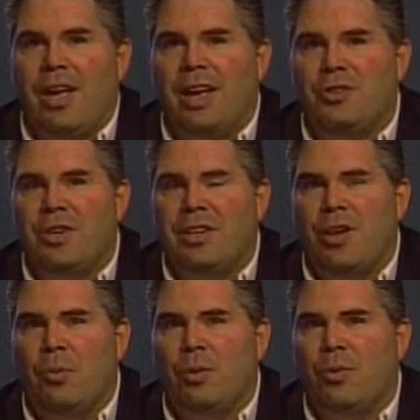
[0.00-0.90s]
and she can
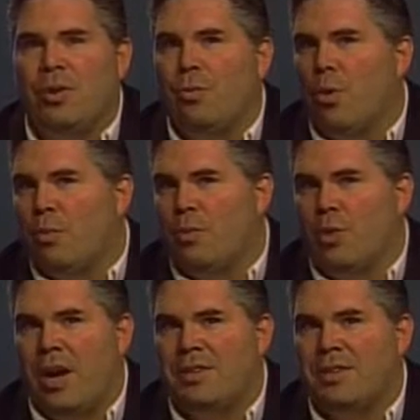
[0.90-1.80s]
help you with the enrollment
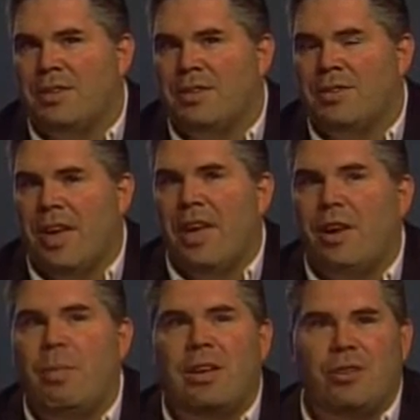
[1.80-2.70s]
processes
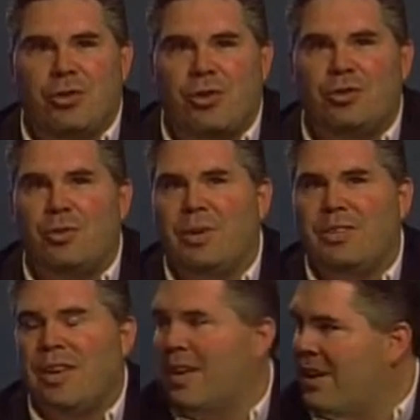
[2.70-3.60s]
and making sure that you're
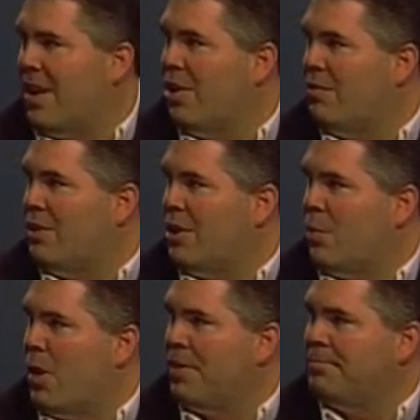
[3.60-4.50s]
being taken care of in any
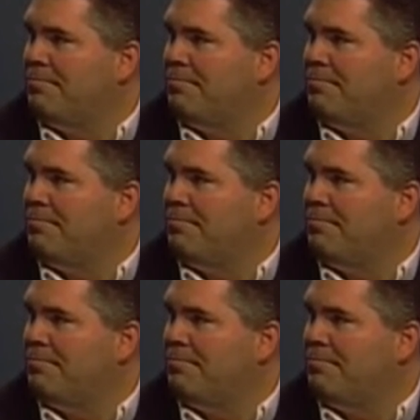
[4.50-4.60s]
way.